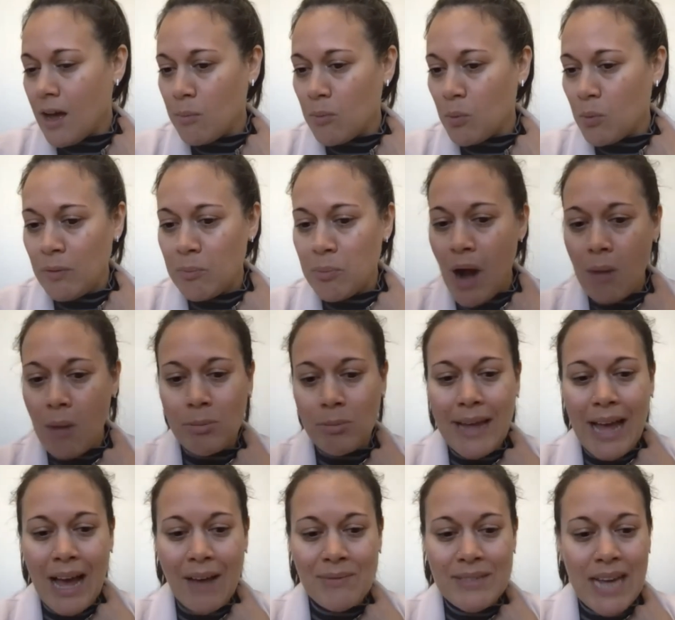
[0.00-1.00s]
We
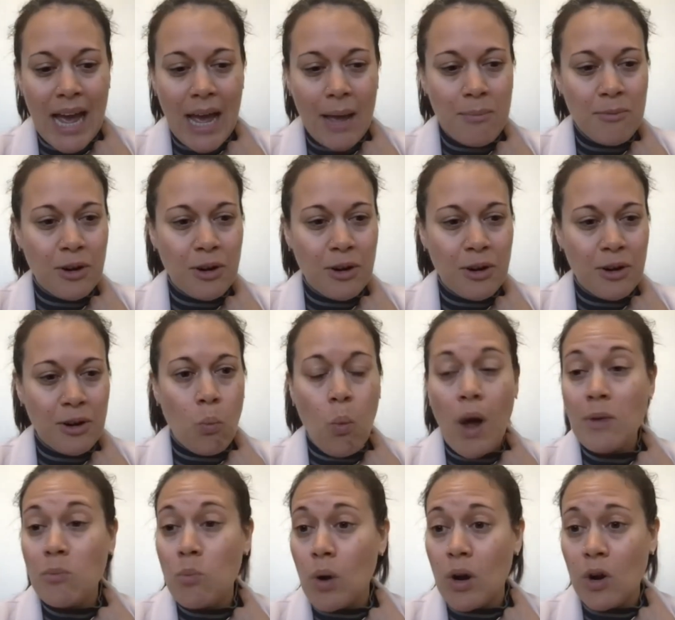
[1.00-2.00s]
probably have time for
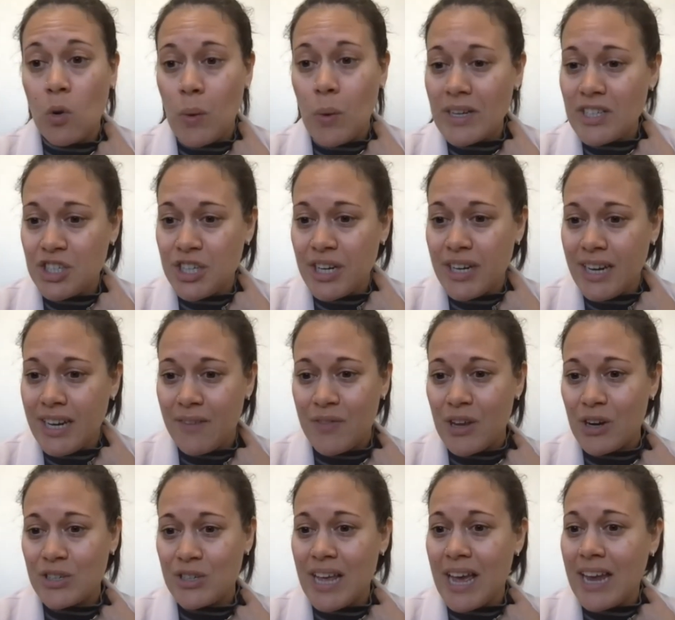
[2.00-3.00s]
one more question. If
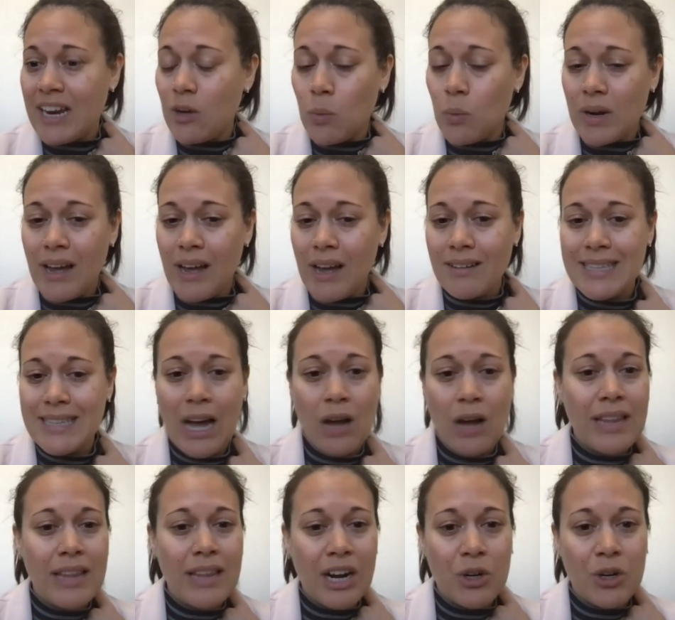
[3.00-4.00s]
there's anyone else
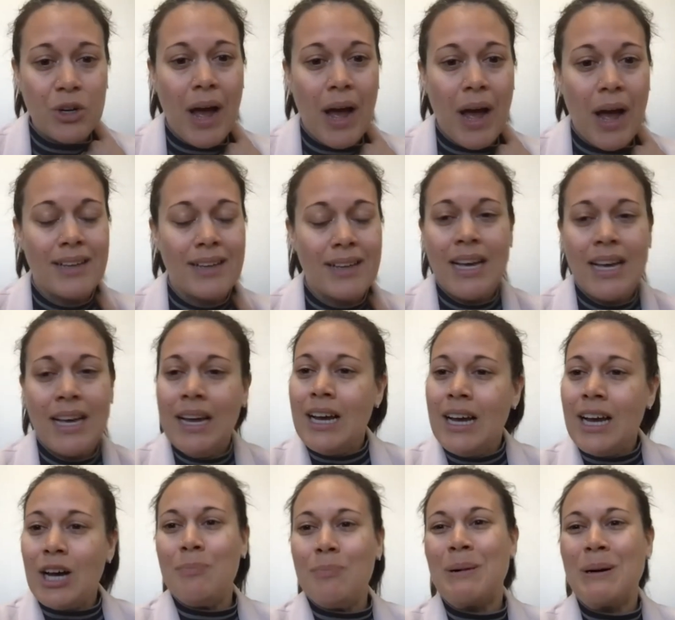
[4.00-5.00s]
out there who has
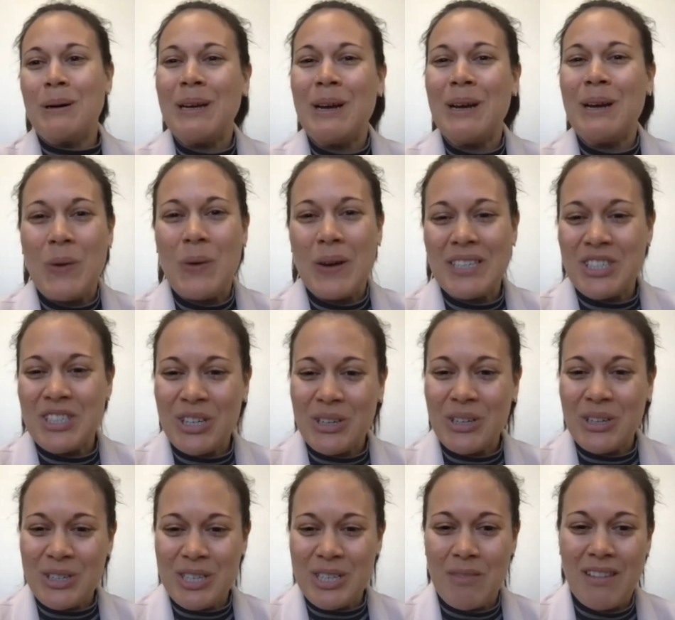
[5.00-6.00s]
a burning
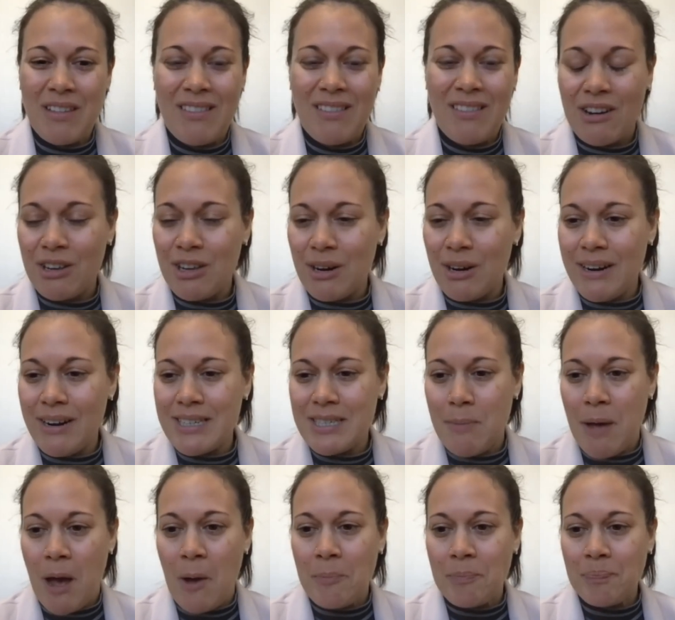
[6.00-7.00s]
question or something that they're
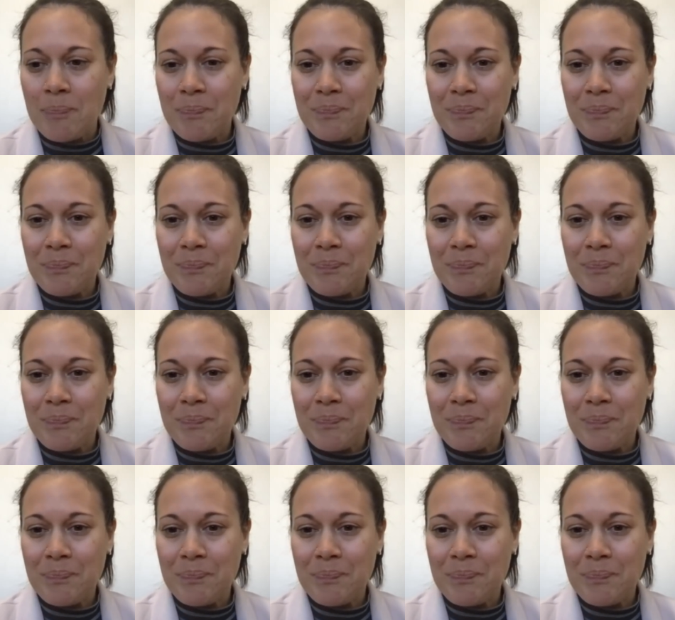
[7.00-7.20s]
curious about.